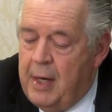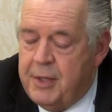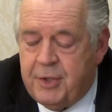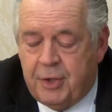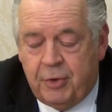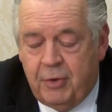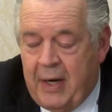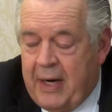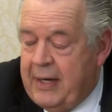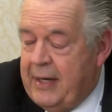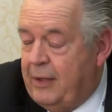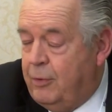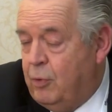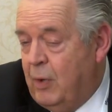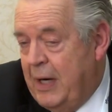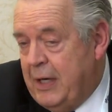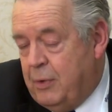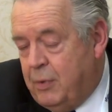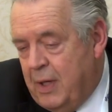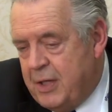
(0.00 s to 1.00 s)
It's a great,
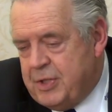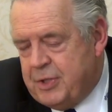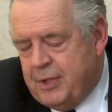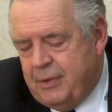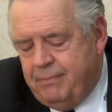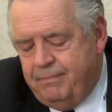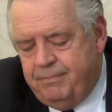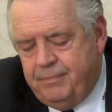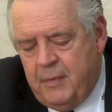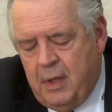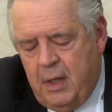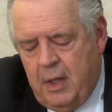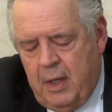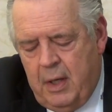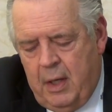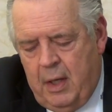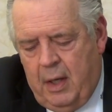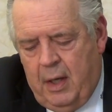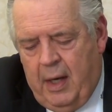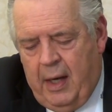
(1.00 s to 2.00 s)
great question.
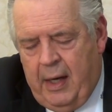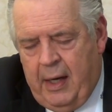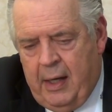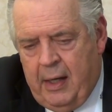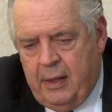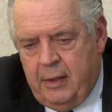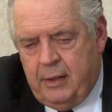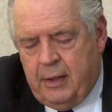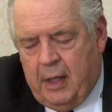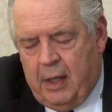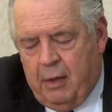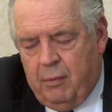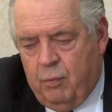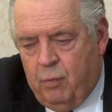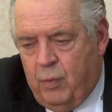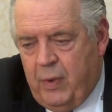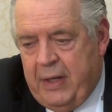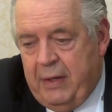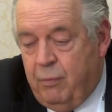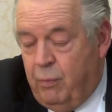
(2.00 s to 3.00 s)
And
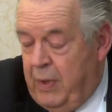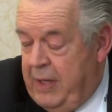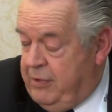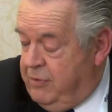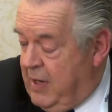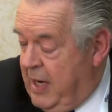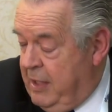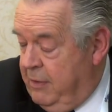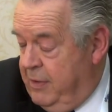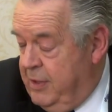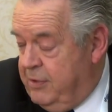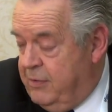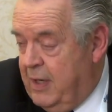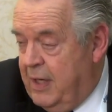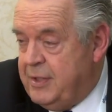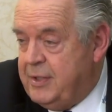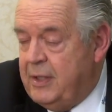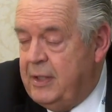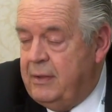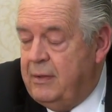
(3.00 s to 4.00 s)
um, we, we try to
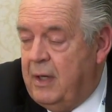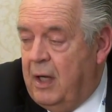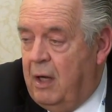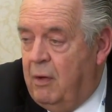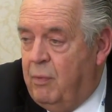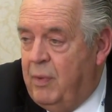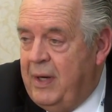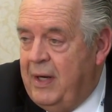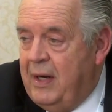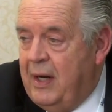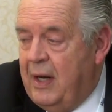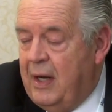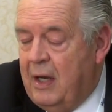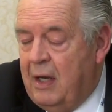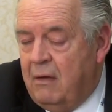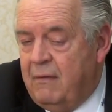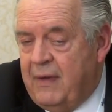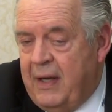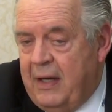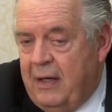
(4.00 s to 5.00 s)
address it. Uh, we
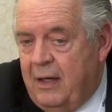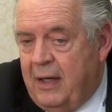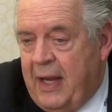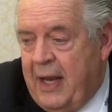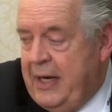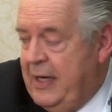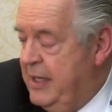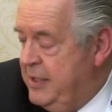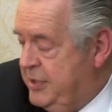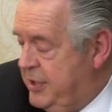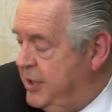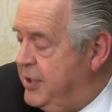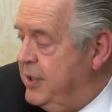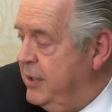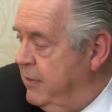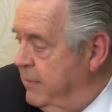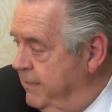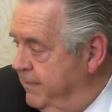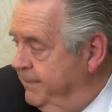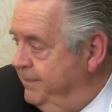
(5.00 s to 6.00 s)
have a lay
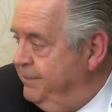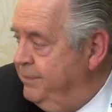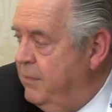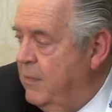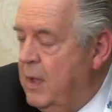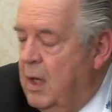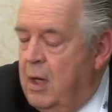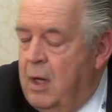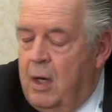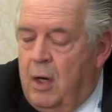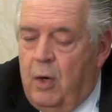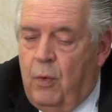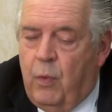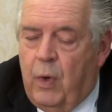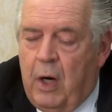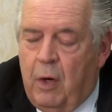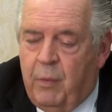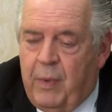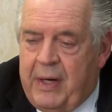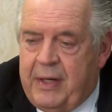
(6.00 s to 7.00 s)
institute mm-hmm.
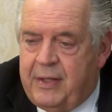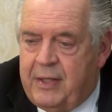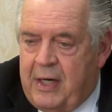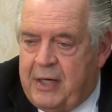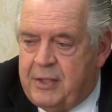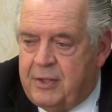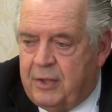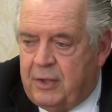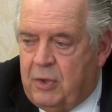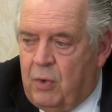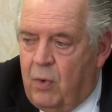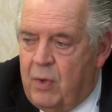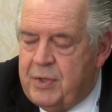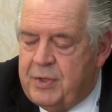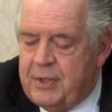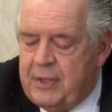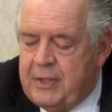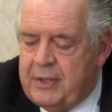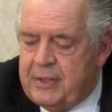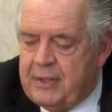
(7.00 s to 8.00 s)
where we teach the
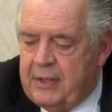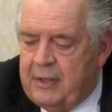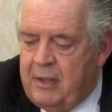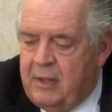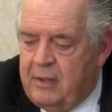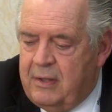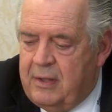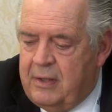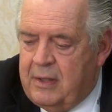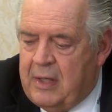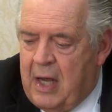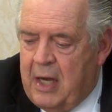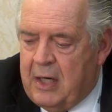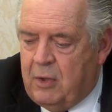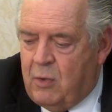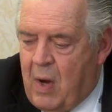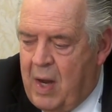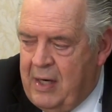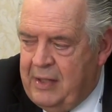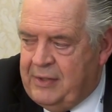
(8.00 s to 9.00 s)
courses. They're
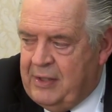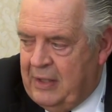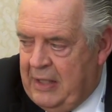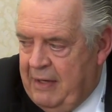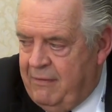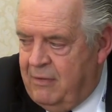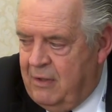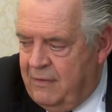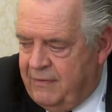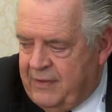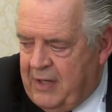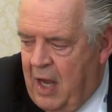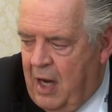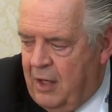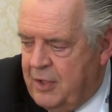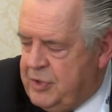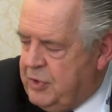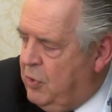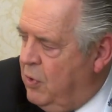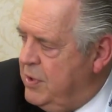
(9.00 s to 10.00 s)
not quite at the level of
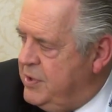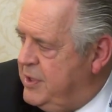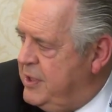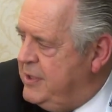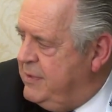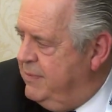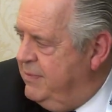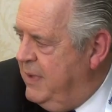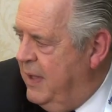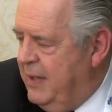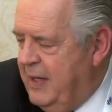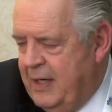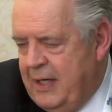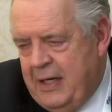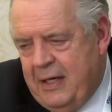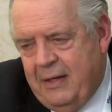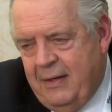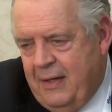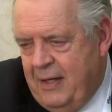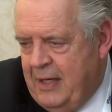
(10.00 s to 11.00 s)
college courses.
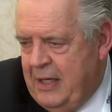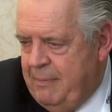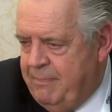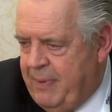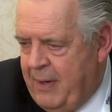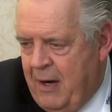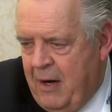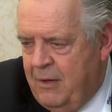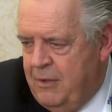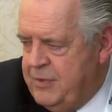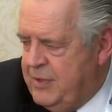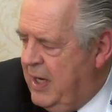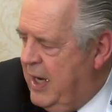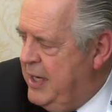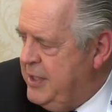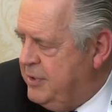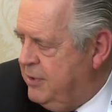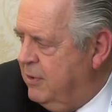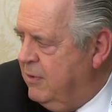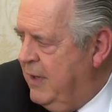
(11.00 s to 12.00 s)
Any, any parent who's a
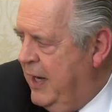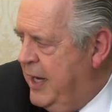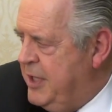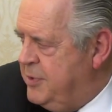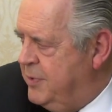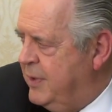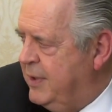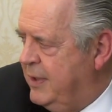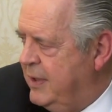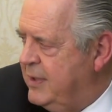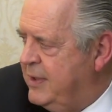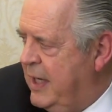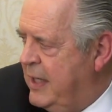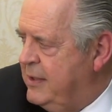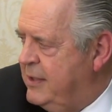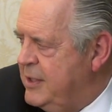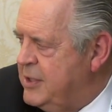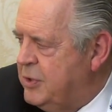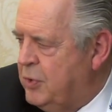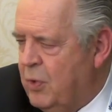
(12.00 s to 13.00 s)
high school graduate could
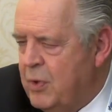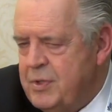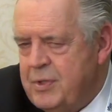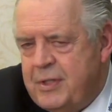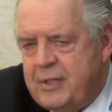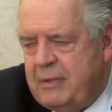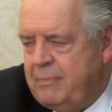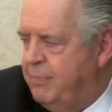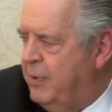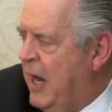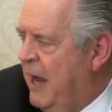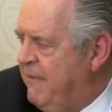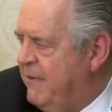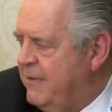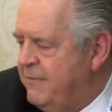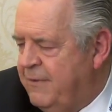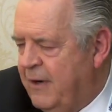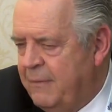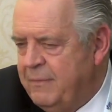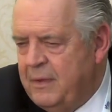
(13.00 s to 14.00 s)
take these courses and
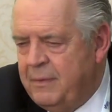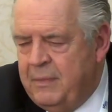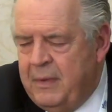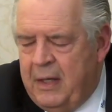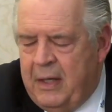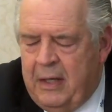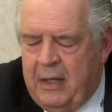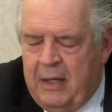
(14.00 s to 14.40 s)
profit from them.